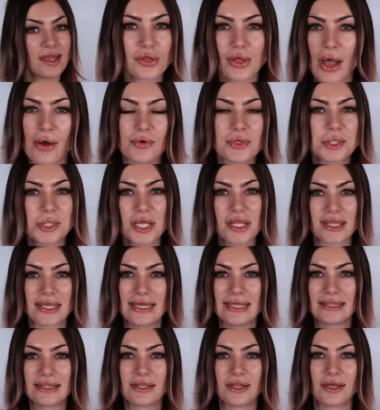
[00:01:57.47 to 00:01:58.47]
So I was just
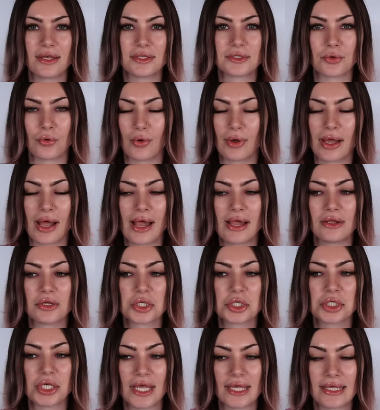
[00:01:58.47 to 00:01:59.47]
in the toy aisle
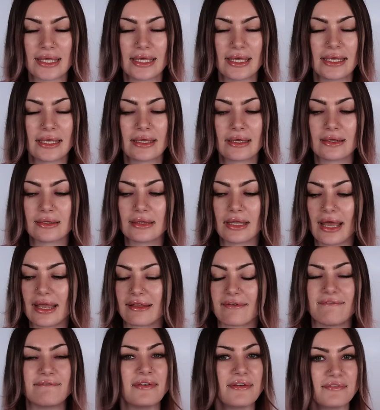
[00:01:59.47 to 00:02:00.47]
shaking
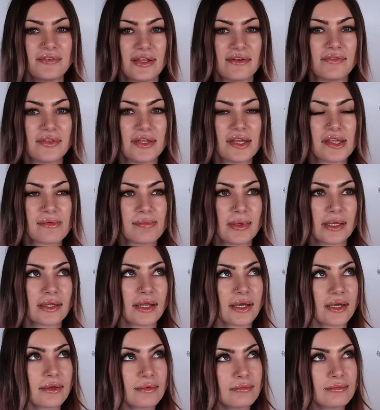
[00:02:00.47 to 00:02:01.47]
like 50 of these, being
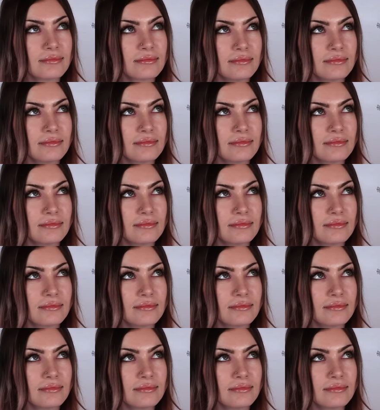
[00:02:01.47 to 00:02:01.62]
like,